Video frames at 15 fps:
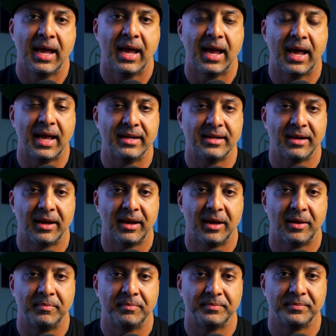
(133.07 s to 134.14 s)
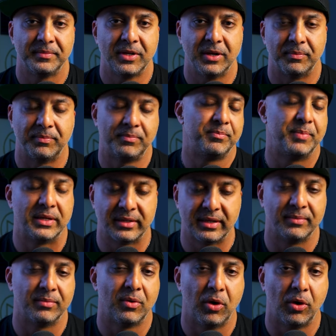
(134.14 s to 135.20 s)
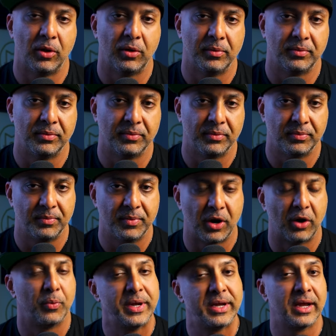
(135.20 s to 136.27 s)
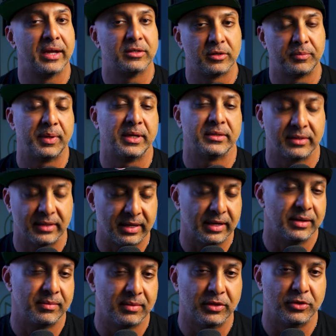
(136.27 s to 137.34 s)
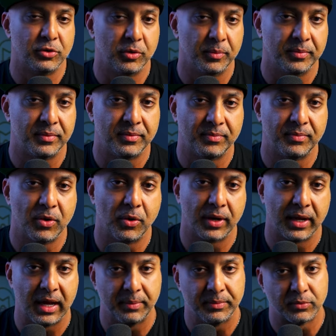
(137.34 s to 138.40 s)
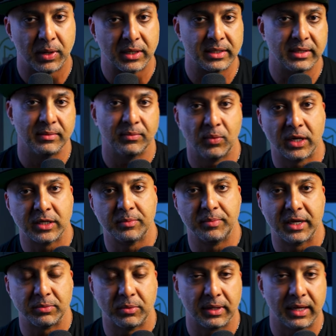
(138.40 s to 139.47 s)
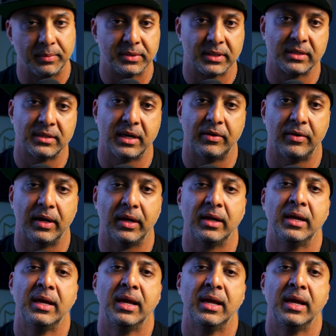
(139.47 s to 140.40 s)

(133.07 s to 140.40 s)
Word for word: And, um, you know, basically all our weekends are basically consumed going to games, watching watching basketball games, et cetera.